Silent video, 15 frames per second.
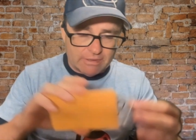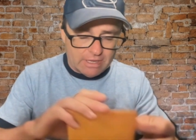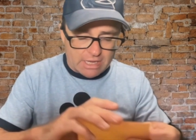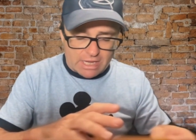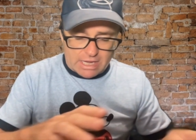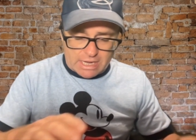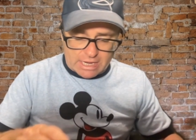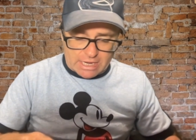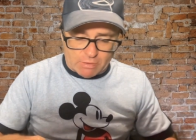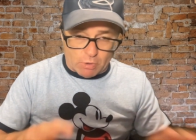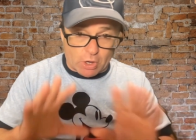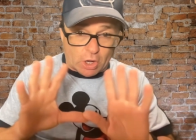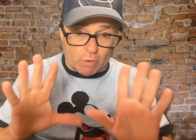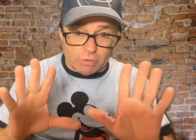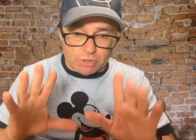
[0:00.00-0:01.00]
Uh, I
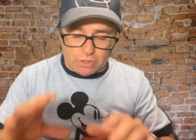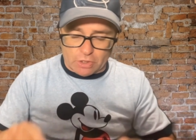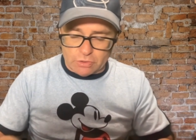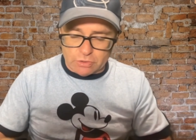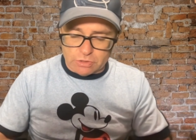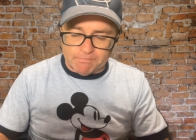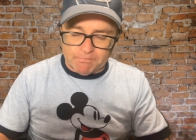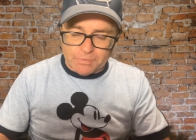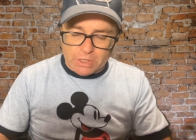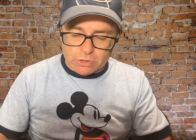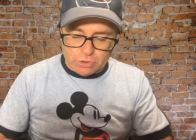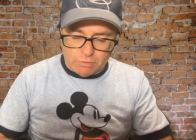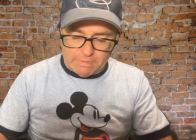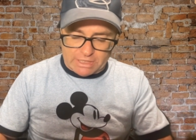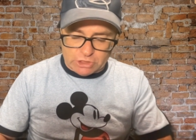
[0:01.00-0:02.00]
won't go into those
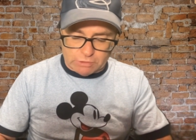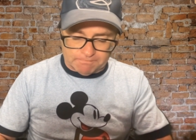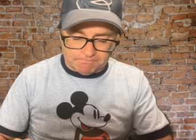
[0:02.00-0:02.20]
too much.